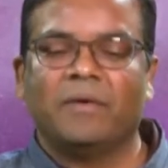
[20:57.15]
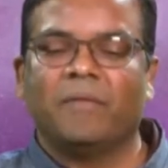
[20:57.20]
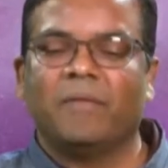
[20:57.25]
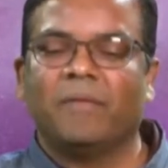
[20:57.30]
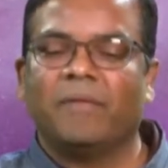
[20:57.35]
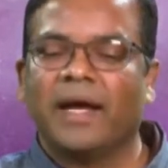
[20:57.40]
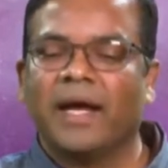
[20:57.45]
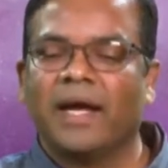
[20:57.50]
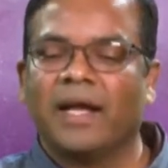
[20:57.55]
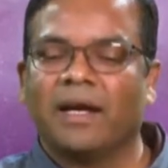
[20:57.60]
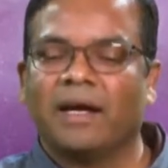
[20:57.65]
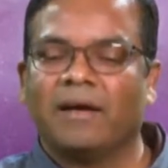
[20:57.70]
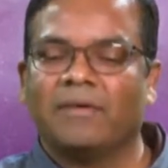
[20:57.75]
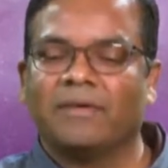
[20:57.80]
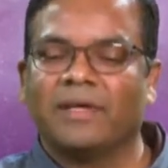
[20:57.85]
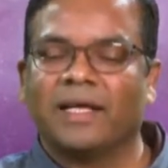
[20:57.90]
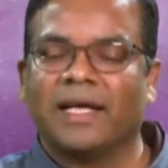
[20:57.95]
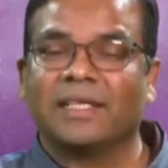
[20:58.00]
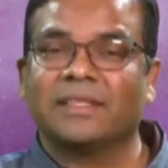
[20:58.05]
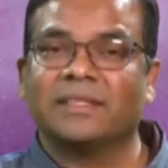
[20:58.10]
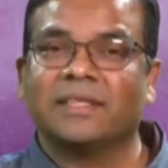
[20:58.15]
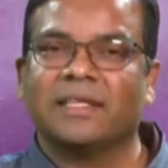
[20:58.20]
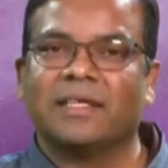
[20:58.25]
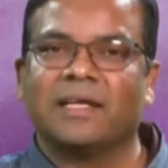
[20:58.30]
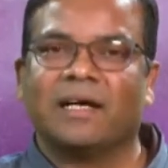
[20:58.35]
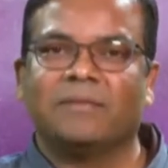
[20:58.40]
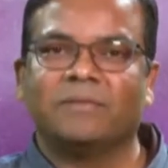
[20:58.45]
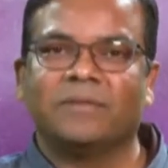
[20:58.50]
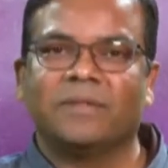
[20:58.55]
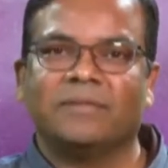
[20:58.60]
where our X-ray
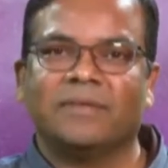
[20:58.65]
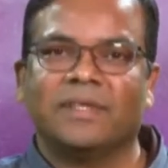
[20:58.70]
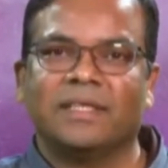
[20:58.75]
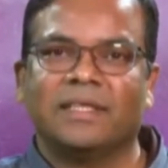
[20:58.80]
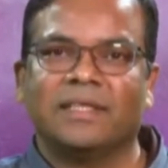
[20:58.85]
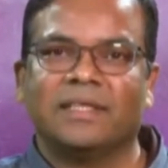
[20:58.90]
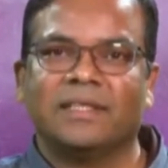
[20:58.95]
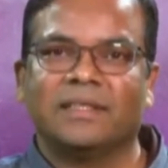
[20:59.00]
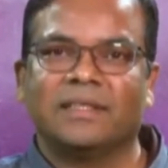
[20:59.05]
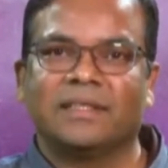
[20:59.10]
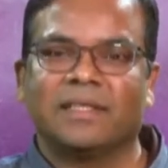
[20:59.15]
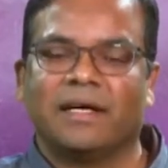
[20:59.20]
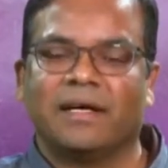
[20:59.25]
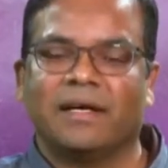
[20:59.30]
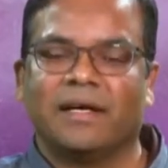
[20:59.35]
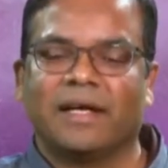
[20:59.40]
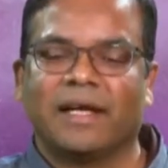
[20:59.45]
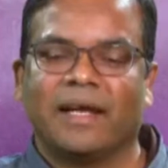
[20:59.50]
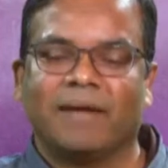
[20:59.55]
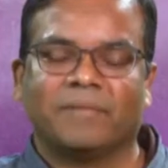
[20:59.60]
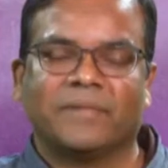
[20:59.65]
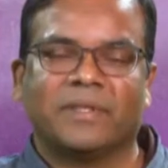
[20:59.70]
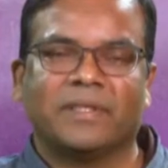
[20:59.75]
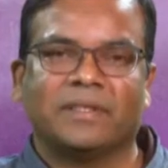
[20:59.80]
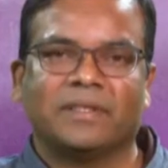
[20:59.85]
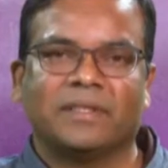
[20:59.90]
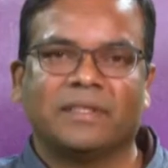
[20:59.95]
observatories are kept.